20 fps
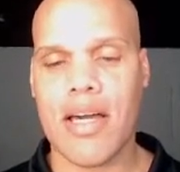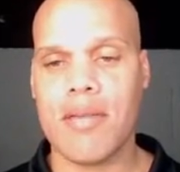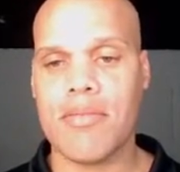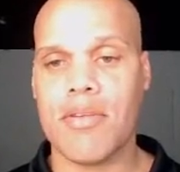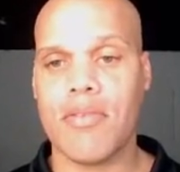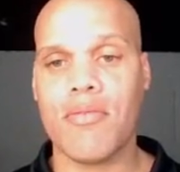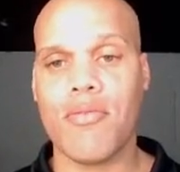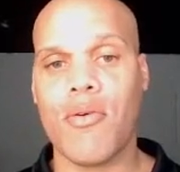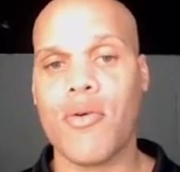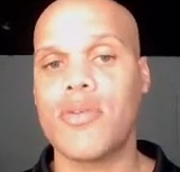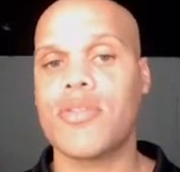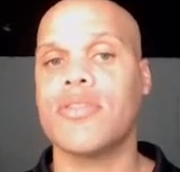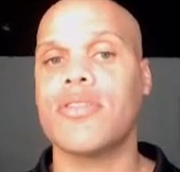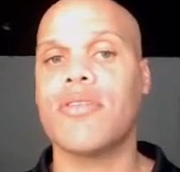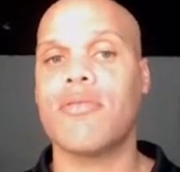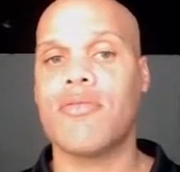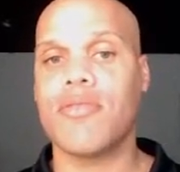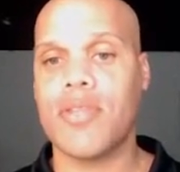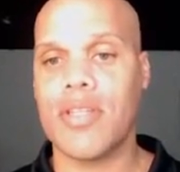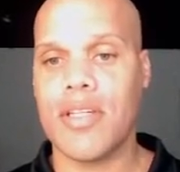Unfortunately
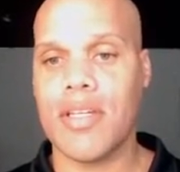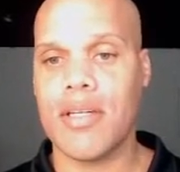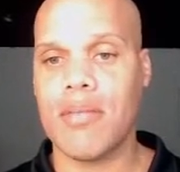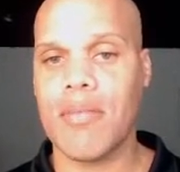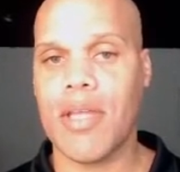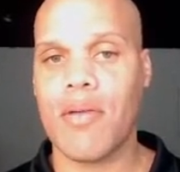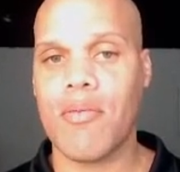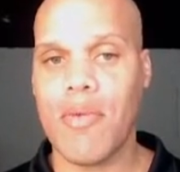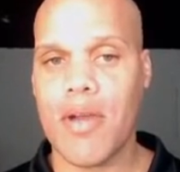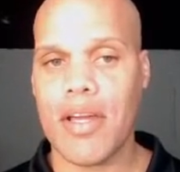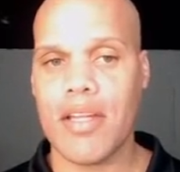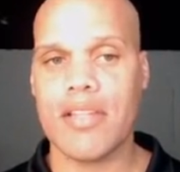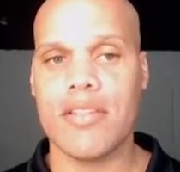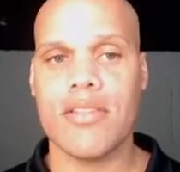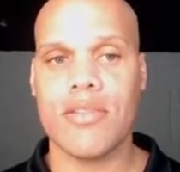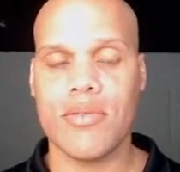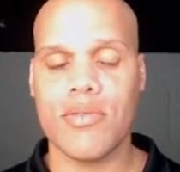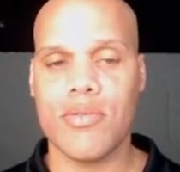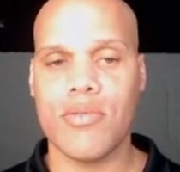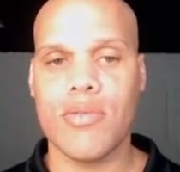for them, they ran into
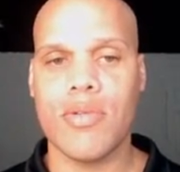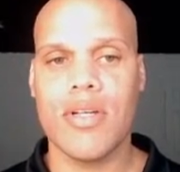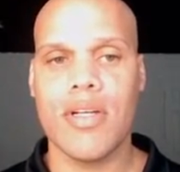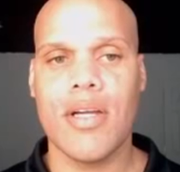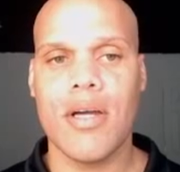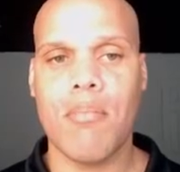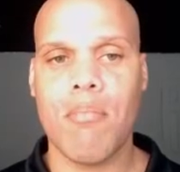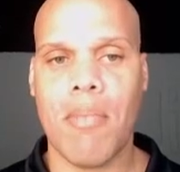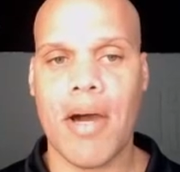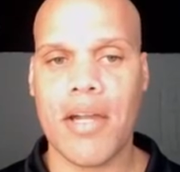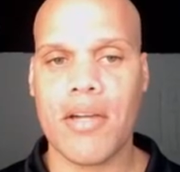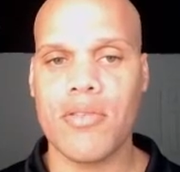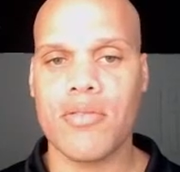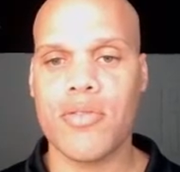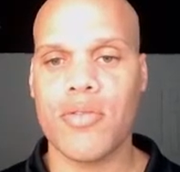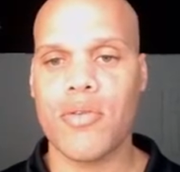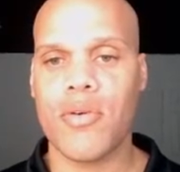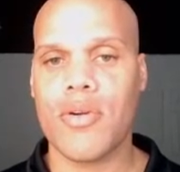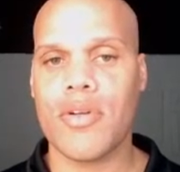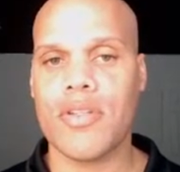Michael
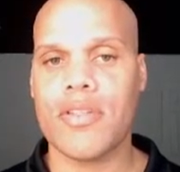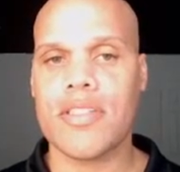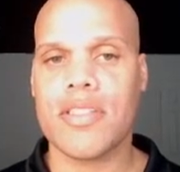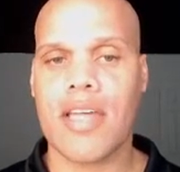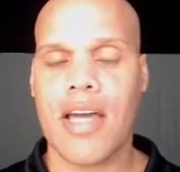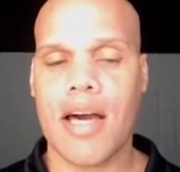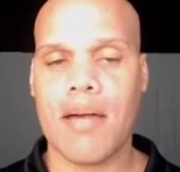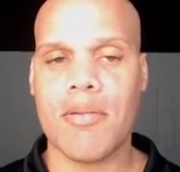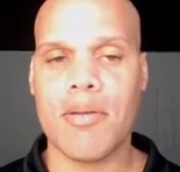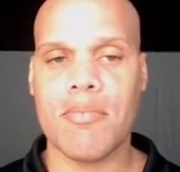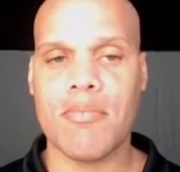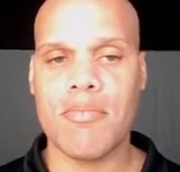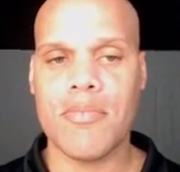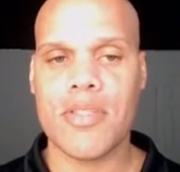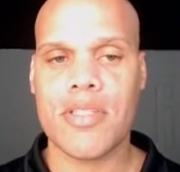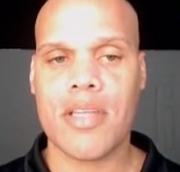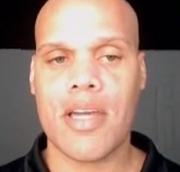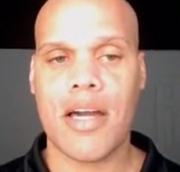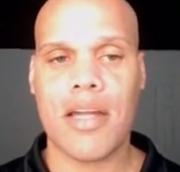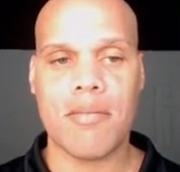Jordan and
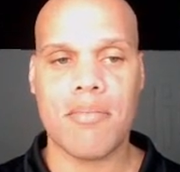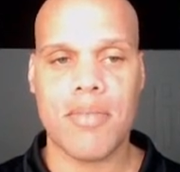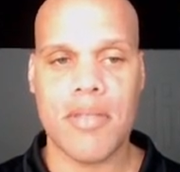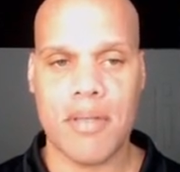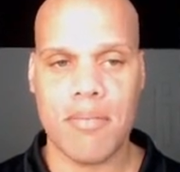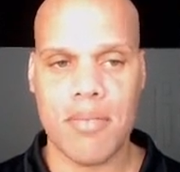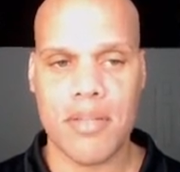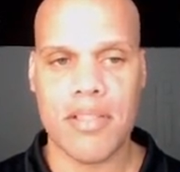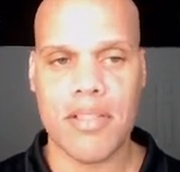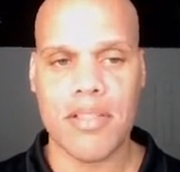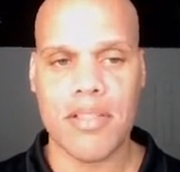Scottie Pippen.